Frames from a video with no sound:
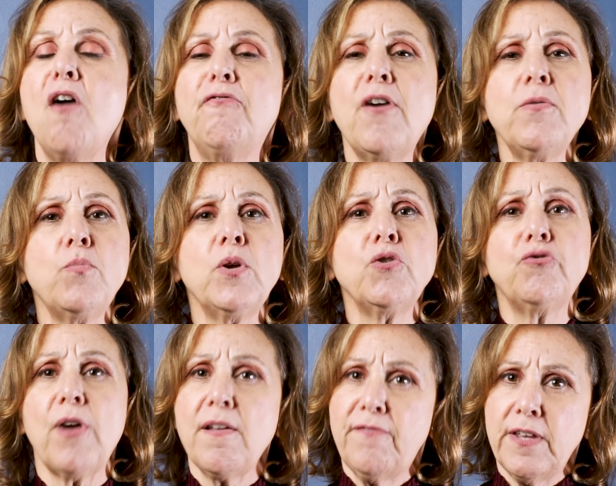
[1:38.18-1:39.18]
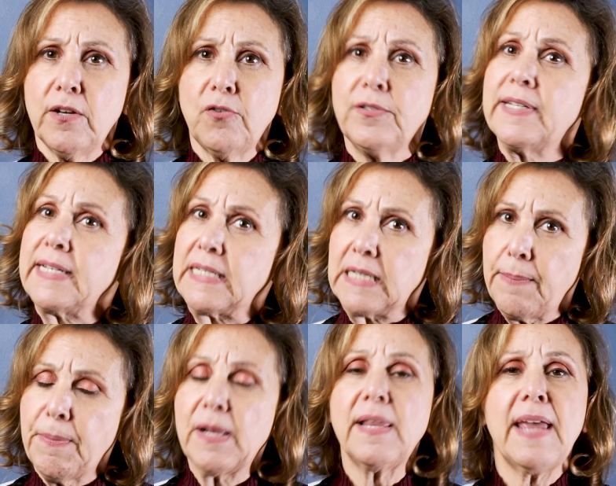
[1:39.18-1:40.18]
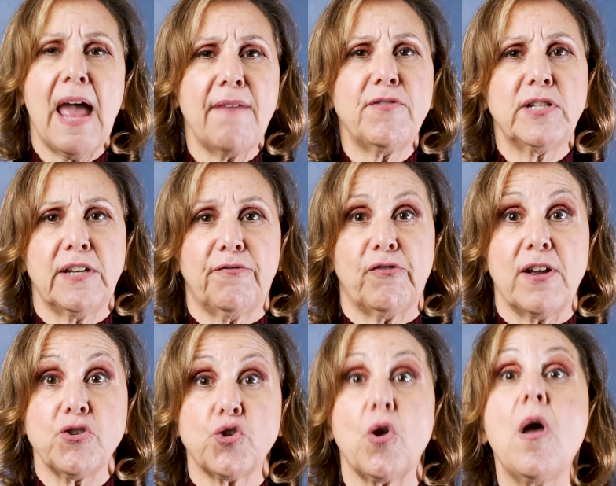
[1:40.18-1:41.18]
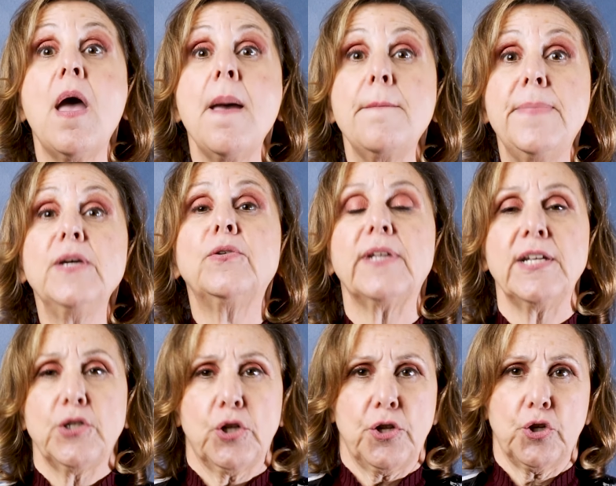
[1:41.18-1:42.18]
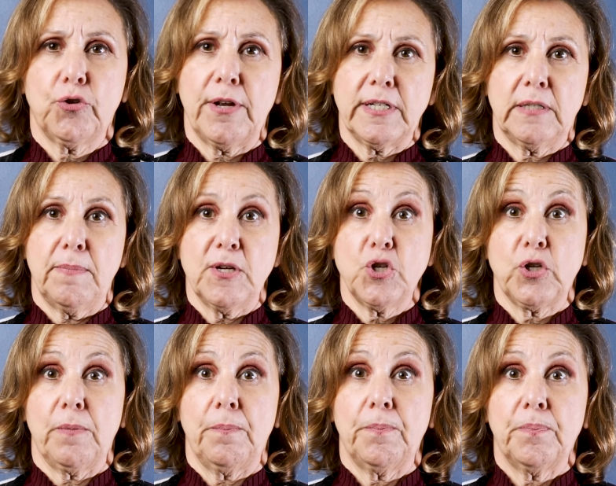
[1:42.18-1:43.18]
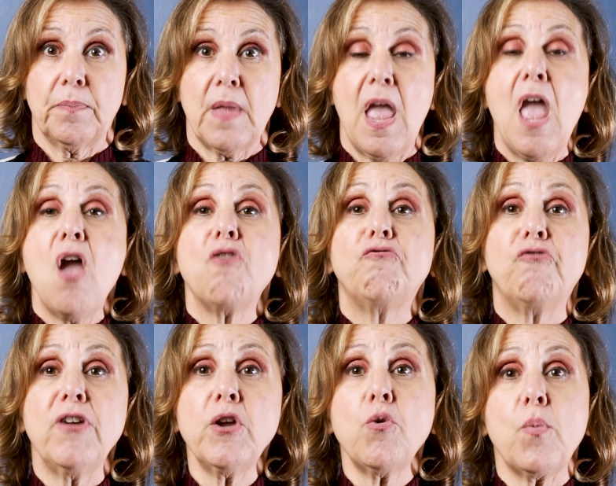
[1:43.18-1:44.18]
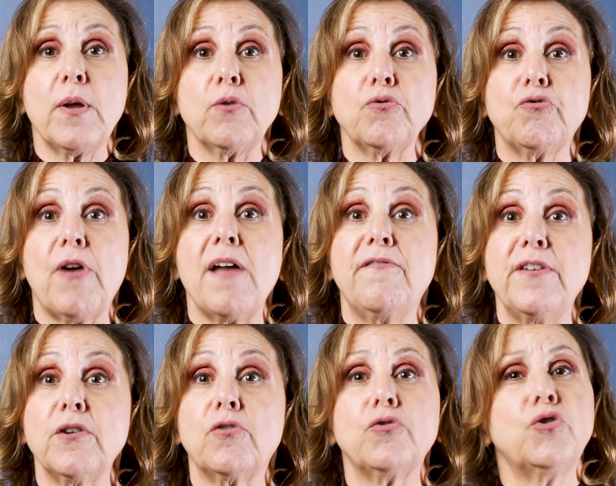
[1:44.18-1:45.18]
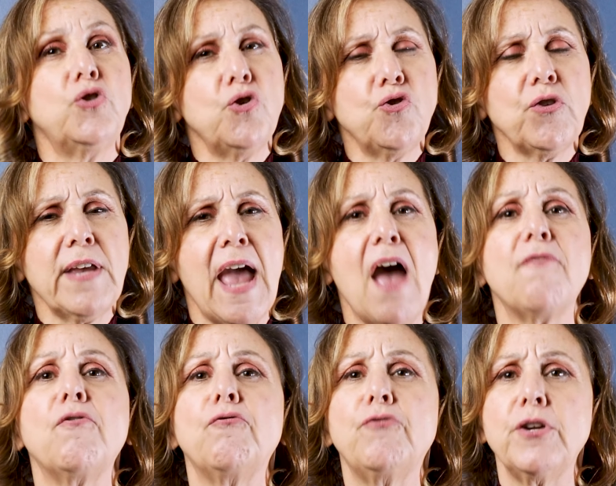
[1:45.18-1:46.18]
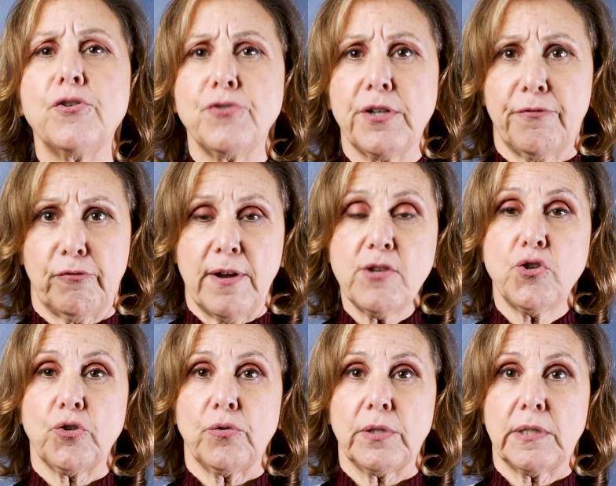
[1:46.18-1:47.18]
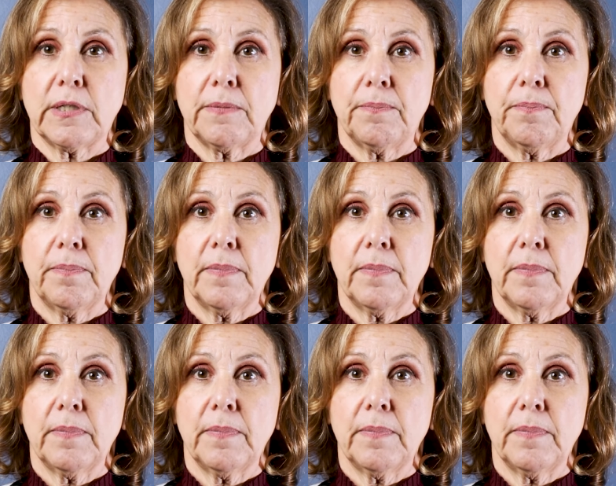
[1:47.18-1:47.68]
Front wheel drive vehicles, they typically have the differential built into the transmission. Rear wheel drive vehicles usually have rear differentials.